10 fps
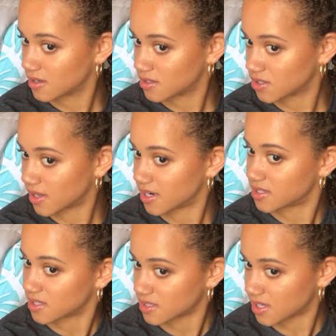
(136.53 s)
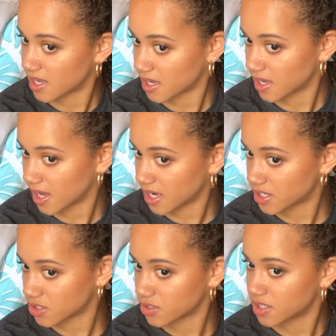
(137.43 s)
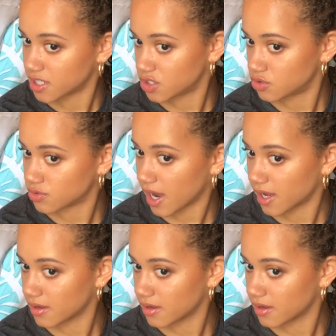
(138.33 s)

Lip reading: so that it doesn't take an eternity to dry.